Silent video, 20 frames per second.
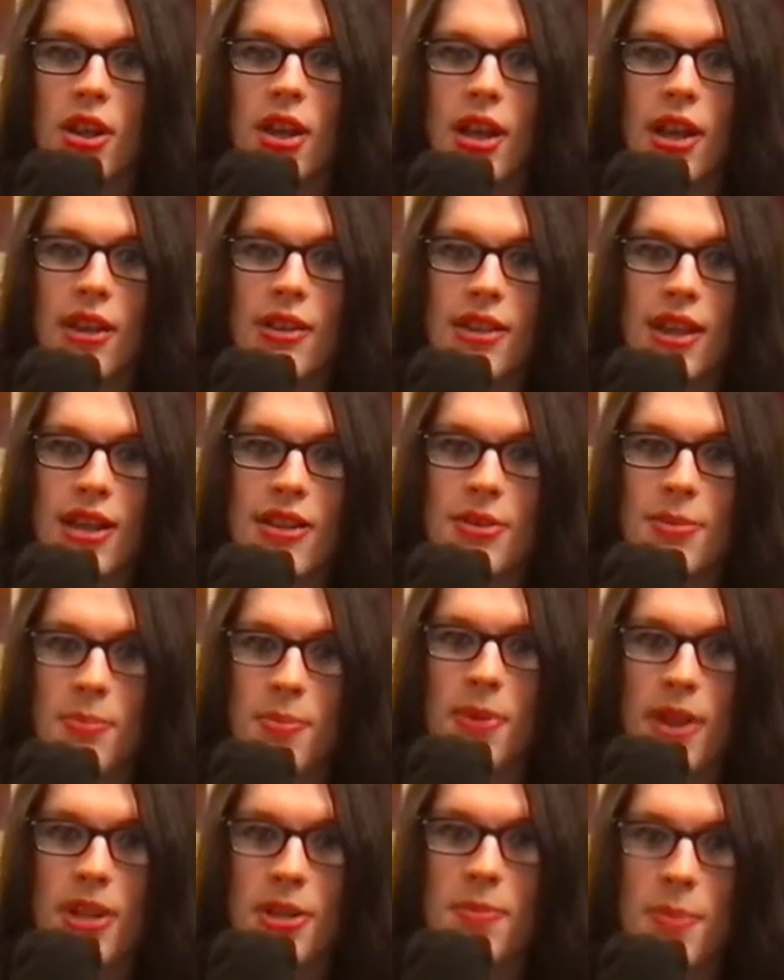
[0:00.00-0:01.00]
And
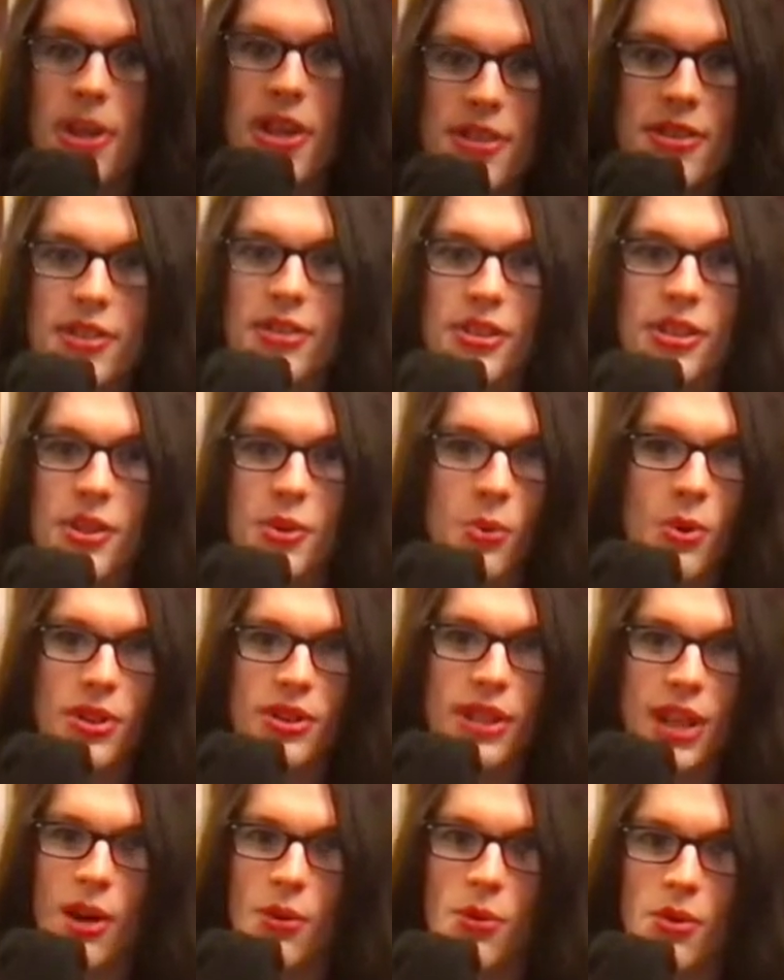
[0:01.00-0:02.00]
that's basically what
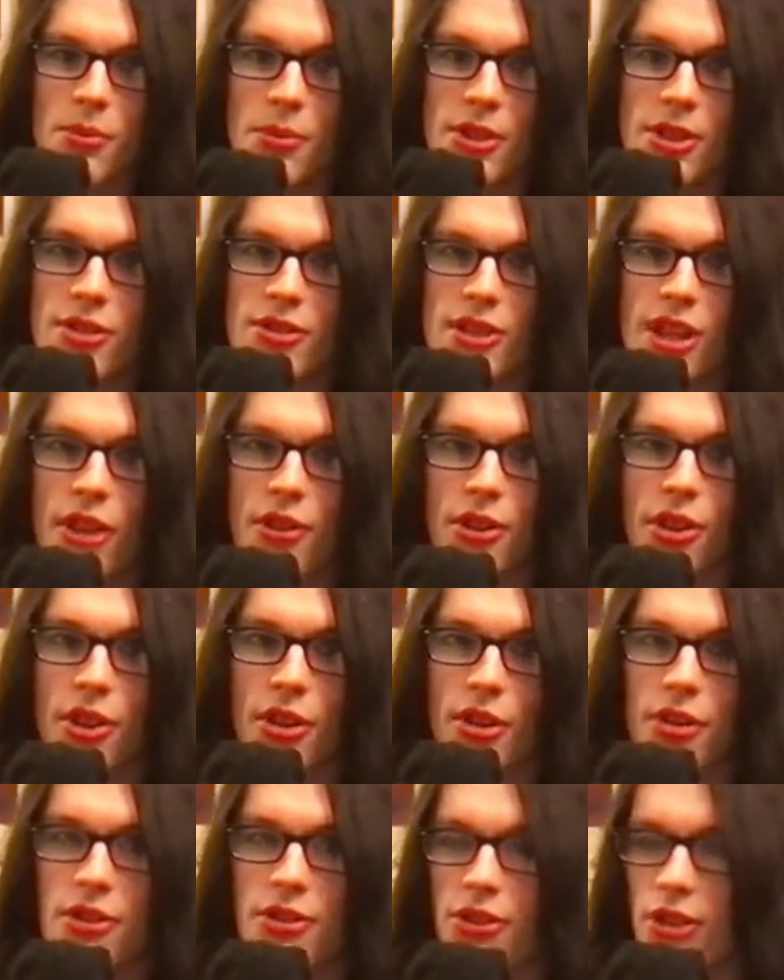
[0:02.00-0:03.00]
that woman is telling
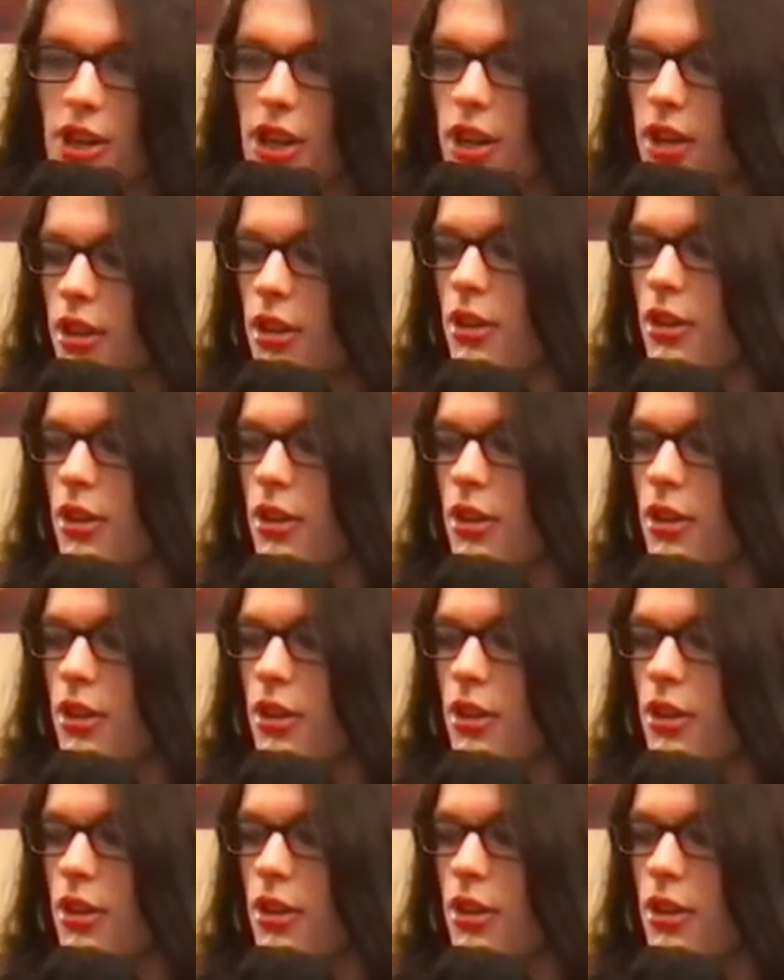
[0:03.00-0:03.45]
her, is like,